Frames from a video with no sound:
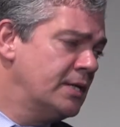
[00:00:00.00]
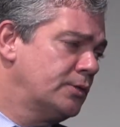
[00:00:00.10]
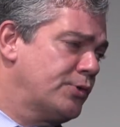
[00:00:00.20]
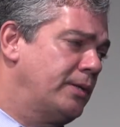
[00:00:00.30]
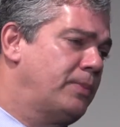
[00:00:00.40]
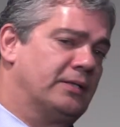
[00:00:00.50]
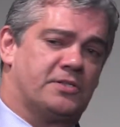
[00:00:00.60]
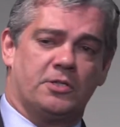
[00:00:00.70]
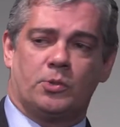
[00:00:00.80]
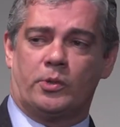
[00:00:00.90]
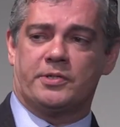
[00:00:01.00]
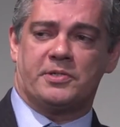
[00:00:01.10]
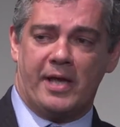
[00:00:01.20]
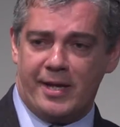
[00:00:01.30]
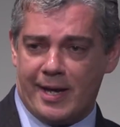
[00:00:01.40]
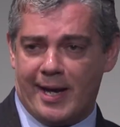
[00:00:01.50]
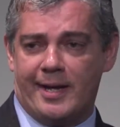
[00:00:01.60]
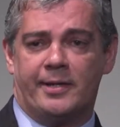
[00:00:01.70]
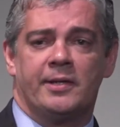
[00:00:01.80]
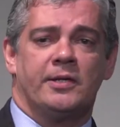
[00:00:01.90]
trade policy towards
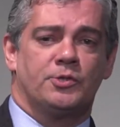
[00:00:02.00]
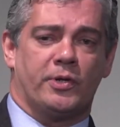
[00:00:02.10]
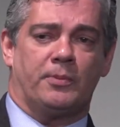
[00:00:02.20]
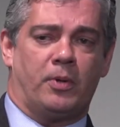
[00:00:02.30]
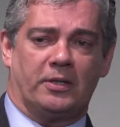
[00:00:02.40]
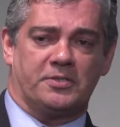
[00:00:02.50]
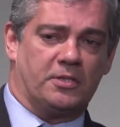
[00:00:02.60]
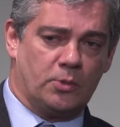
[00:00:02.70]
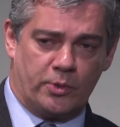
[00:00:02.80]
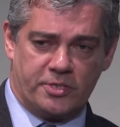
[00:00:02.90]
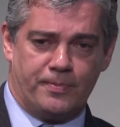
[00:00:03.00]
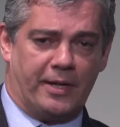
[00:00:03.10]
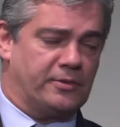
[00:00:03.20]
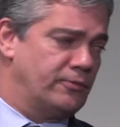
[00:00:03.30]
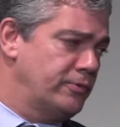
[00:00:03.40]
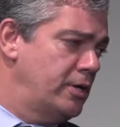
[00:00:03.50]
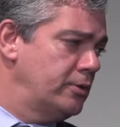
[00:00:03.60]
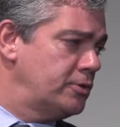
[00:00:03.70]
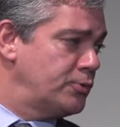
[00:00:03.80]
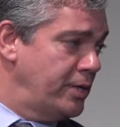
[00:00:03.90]
AI, trade policy towards Belt and
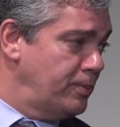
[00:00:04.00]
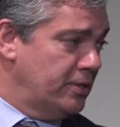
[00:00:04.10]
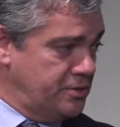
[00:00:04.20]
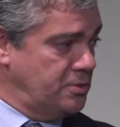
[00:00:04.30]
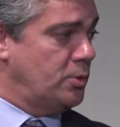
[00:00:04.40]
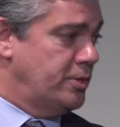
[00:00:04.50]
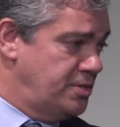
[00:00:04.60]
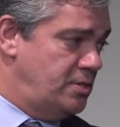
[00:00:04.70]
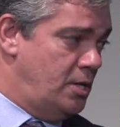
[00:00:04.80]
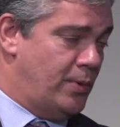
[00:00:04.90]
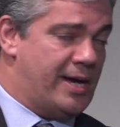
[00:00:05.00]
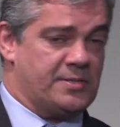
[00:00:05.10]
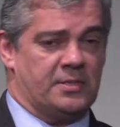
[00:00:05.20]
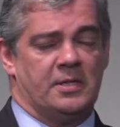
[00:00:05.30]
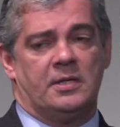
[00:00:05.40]
Road, trade policy towards the U.S.